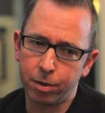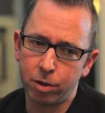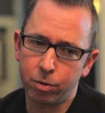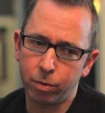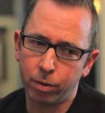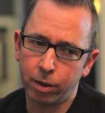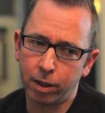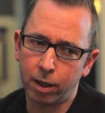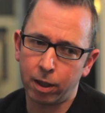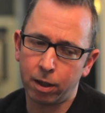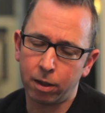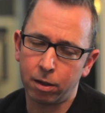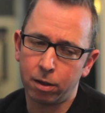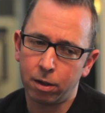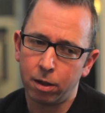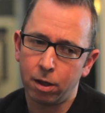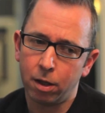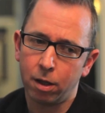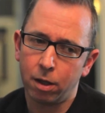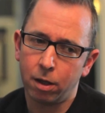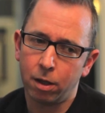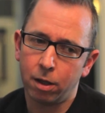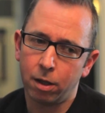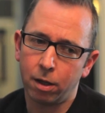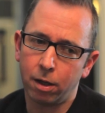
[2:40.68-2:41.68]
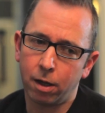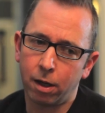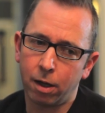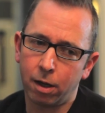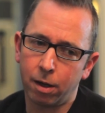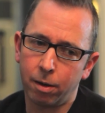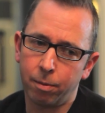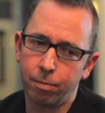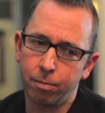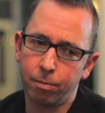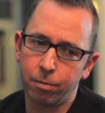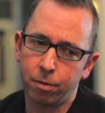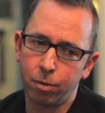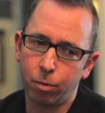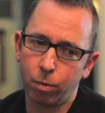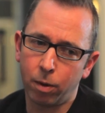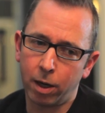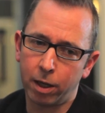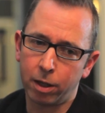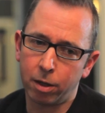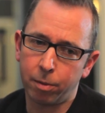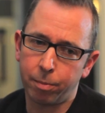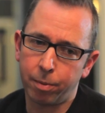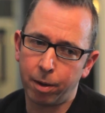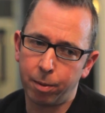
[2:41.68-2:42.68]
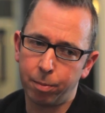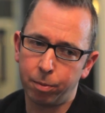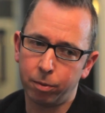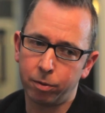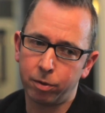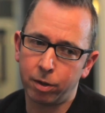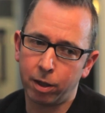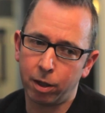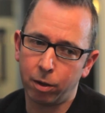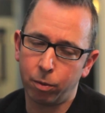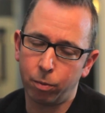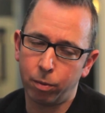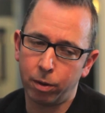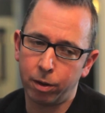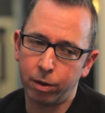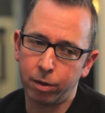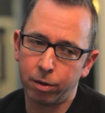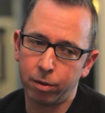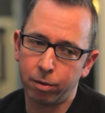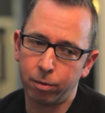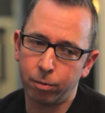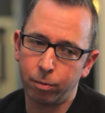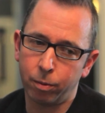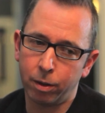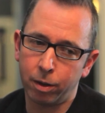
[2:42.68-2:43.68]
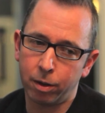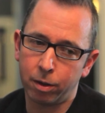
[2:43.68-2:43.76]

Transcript: between the way that people deal with